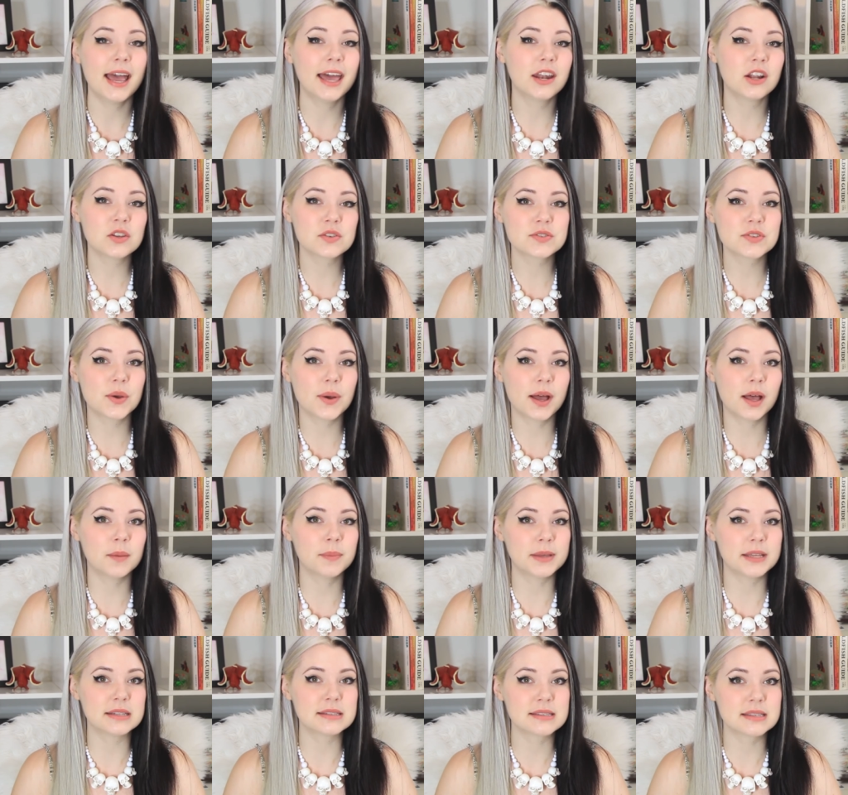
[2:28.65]
and also
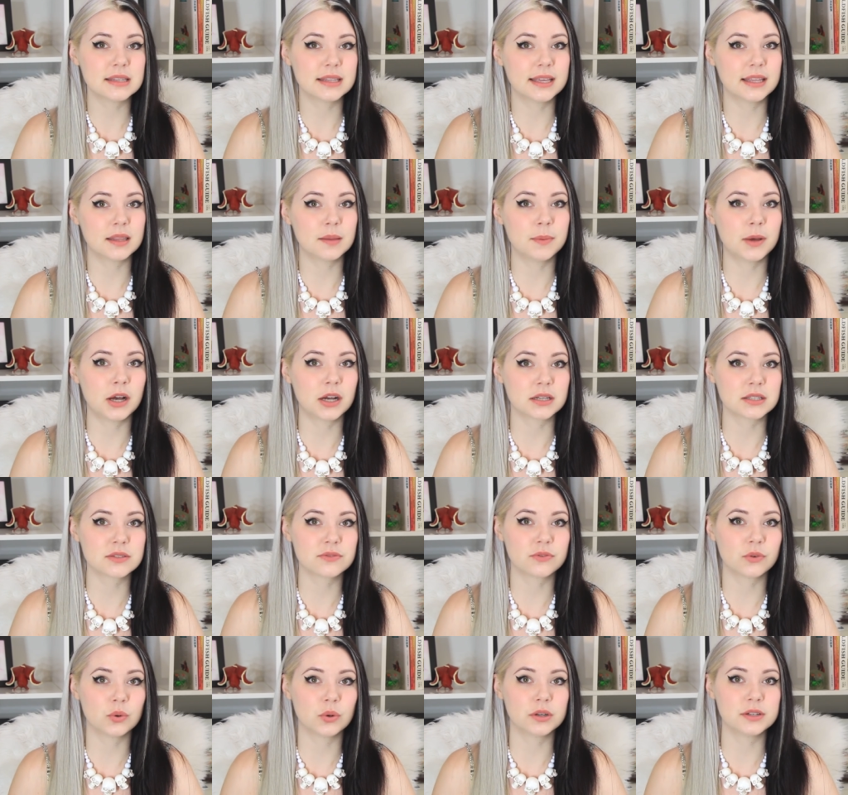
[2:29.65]
help insulate the
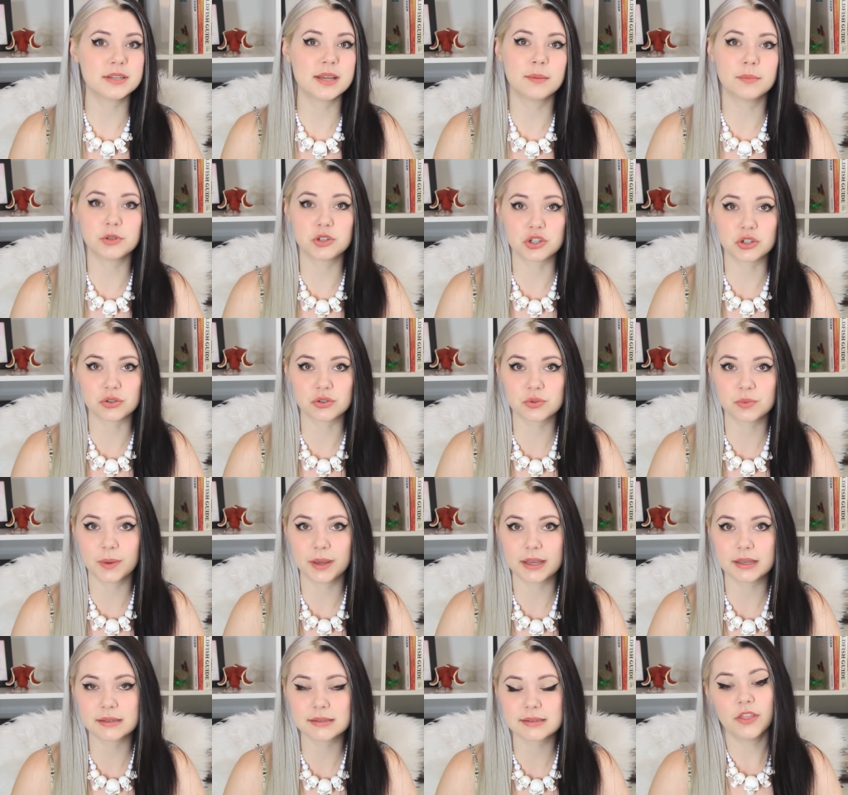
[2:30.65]
box for temperature
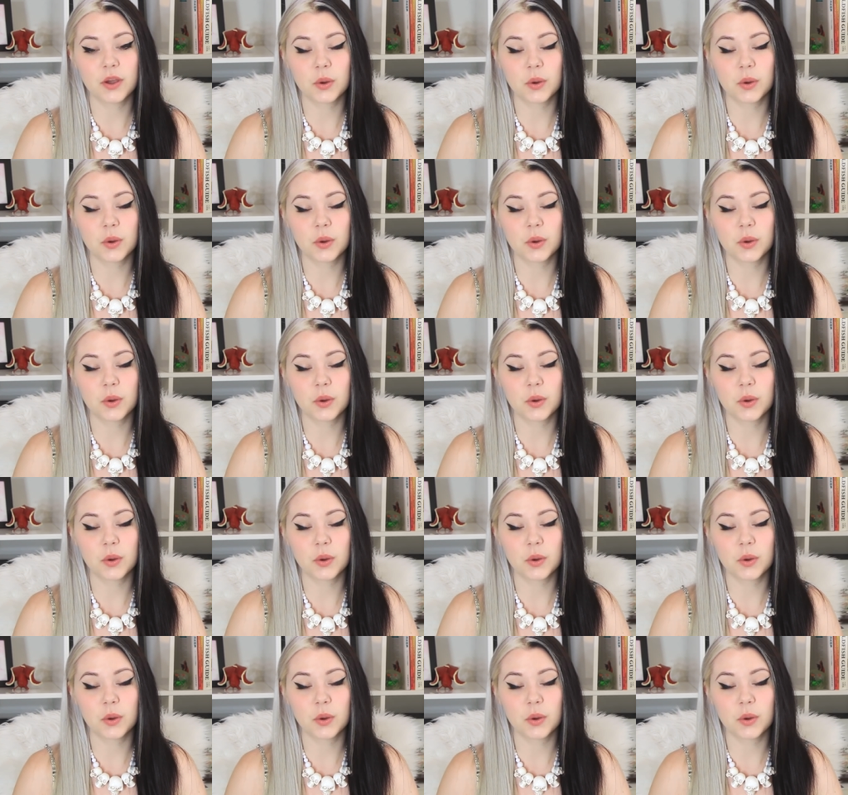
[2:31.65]
swings.